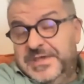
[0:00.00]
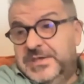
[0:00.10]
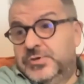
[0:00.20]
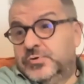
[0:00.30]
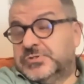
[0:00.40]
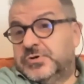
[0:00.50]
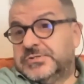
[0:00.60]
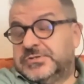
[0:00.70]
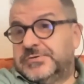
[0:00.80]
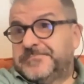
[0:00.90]
be used
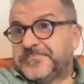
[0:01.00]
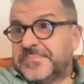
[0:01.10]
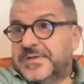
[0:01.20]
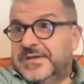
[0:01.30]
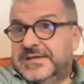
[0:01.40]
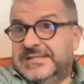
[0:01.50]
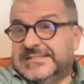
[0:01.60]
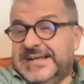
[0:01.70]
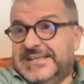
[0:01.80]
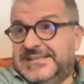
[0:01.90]
also in
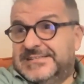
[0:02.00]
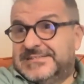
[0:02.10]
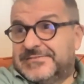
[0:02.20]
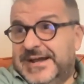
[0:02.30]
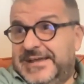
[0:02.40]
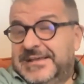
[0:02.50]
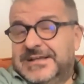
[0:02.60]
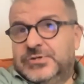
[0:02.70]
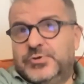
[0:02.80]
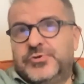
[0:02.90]
science, right?
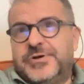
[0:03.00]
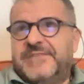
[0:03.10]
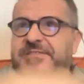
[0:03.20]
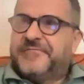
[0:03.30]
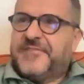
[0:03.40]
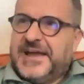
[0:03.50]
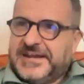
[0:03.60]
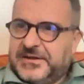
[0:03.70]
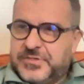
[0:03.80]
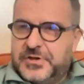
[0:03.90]
You don't have the
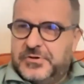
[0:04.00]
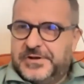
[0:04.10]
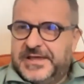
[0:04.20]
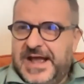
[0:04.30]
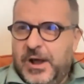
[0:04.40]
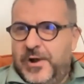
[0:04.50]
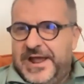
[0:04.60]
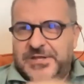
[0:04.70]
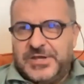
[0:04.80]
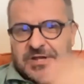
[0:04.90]
final theory. How
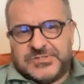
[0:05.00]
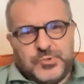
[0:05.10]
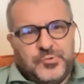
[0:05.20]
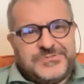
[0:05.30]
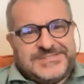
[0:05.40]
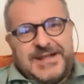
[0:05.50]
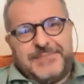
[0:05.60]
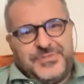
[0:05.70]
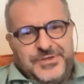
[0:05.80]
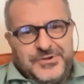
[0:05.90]
can you exclude
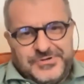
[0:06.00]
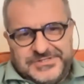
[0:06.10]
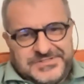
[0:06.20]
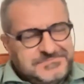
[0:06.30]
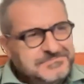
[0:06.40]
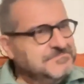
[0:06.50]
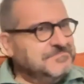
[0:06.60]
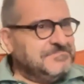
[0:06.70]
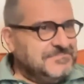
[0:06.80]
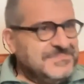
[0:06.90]
some theories?
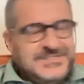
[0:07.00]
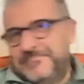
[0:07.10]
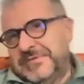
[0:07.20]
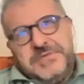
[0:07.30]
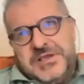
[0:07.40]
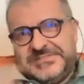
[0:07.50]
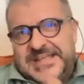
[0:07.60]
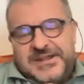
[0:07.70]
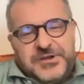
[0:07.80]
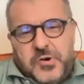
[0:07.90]
Simply because
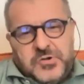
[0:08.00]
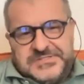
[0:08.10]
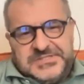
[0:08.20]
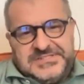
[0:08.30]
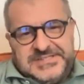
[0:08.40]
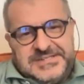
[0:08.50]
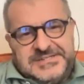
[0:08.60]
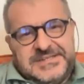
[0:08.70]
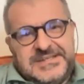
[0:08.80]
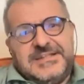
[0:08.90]
they are not
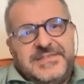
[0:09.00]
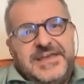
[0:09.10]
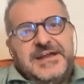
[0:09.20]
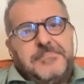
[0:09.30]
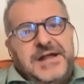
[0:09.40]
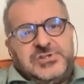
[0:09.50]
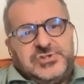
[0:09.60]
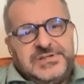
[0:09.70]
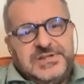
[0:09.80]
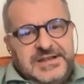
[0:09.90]
consistent. They are
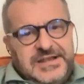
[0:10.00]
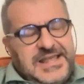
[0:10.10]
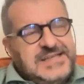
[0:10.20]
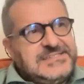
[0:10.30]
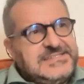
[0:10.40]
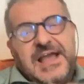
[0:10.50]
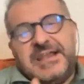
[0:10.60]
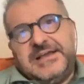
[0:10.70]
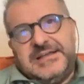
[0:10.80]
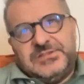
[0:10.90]
much less
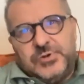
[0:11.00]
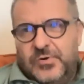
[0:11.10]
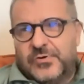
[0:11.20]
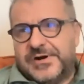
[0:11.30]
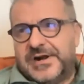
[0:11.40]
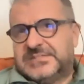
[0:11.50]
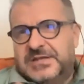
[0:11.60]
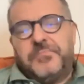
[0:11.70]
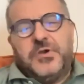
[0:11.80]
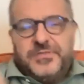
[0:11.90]
elegant or
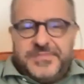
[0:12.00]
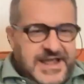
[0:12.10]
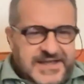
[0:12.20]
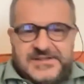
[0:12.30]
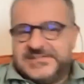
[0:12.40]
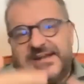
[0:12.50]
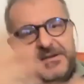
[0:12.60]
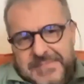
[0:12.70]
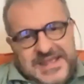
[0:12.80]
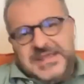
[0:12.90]
simple on the others. There
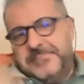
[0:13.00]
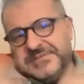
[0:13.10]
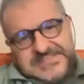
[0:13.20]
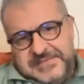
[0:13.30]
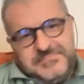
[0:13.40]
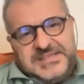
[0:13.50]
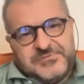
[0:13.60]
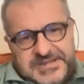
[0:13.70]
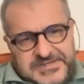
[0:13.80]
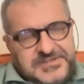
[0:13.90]
are many epistemic
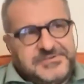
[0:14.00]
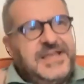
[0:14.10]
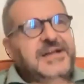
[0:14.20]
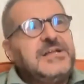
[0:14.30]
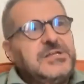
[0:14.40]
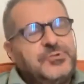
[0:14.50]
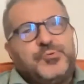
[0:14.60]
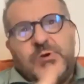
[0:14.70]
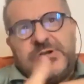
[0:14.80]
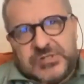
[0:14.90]
criteria
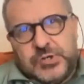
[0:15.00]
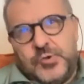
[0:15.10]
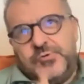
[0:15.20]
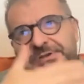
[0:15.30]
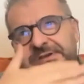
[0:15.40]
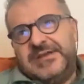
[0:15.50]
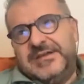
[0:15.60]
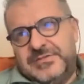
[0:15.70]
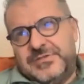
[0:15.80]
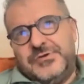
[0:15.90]
to exclude
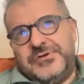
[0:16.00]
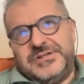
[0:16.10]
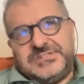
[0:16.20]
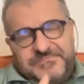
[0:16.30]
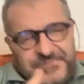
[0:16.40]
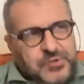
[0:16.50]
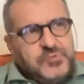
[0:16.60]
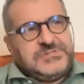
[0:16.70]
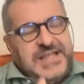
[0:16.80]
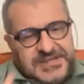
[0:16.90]
theories,
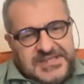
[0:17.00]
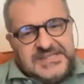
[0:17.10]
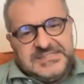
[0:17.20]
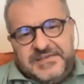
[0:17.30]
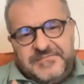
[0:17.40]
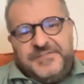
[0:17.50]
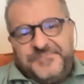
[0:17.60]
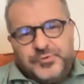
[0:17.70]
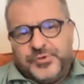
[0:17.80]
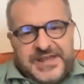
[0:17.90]
views, ideas, even
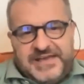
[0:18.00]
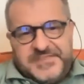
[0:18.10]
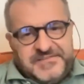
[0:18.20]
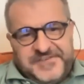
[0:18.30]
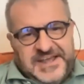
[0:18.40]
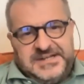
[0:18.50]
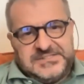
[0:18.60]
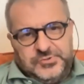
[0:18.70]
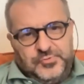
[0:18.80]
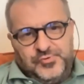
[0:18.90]
if you don't have the
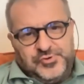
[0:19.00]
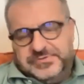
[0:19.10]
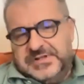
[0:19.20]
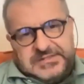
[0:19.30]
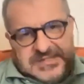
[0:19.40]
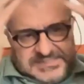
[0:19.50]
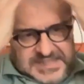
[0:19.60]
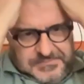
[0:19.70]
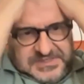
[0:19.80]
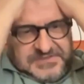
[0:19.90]
final solution. The
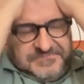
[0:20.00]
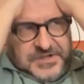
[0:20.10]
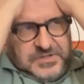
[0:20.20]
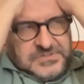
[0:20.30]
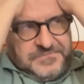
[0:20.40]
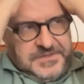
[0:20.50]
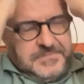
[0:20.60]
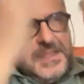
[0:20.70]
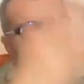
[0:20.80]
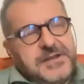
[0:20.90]
same is in philosophy.
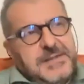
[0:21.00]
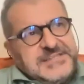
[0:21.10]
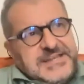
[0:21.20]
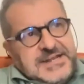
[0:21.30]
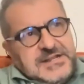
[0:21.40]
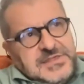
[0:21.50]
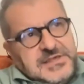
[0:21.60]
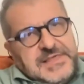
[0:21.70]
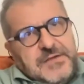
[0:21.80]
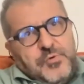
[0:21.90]
Perhaps another
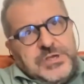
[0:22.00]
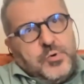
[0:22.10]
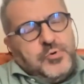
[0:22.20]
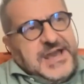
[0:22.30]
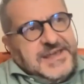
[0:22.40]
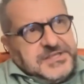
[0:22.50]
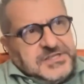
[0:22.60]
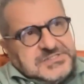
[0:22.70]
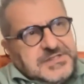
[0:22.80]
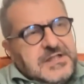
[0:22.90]
thing that we could add
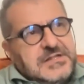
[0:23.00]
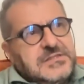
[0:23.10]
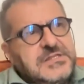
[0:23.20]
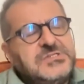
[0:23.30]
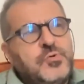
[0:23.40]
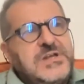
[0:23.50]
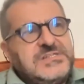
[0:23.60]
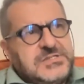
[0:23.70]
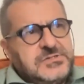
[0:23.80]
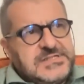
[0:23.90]
is these
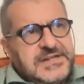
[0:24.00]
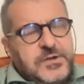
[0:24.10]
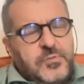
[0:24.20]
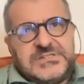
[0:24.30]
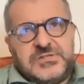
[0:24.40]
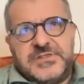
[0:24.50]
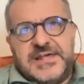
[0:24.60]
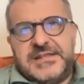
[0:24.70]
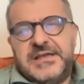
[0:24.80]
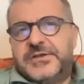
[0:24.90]
questions are the questions
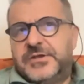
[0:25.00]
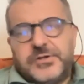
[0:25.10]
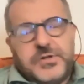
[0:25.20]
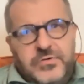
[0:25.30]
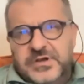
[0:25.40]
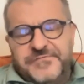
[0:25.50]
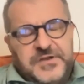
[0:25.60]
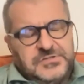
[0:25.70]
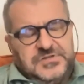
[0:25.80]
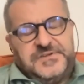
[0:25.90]
that not only
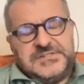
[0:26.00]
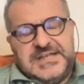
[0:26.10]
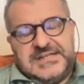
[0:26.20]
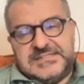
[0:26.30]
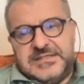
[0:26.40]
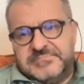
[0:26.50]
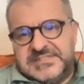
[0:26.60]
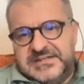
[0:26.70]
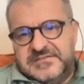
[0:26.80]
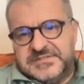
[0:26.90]
philosophers ask
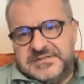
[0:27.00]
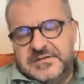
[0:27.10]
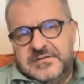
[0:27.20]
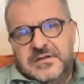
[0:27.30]
themselves,